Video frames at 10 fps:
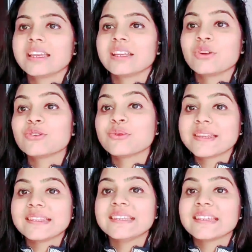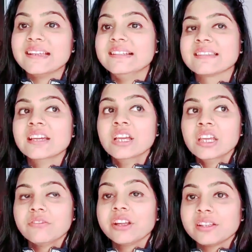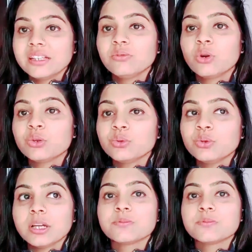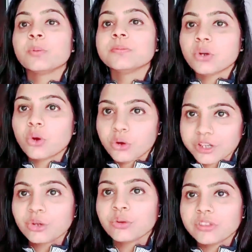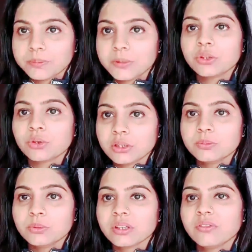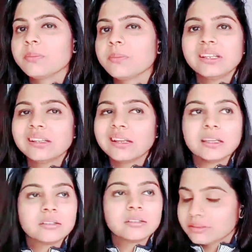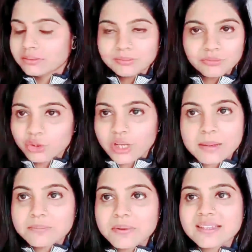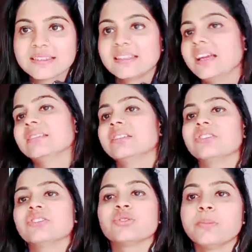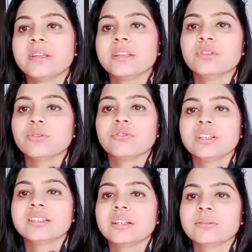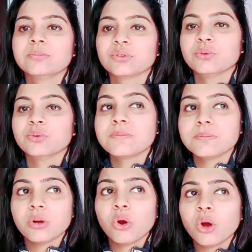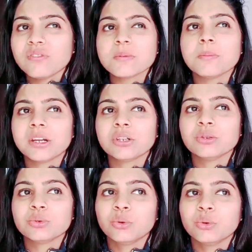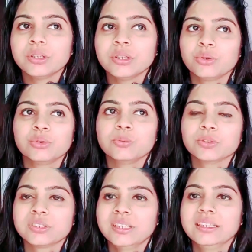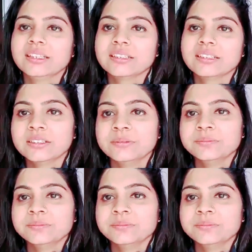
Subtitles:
I cannot do anything else. If I really want to absorb the content of that particular book, if I'm reading like for time pass, that there is no benefit of reading that book. So it's always be better to go with the audio books, I think.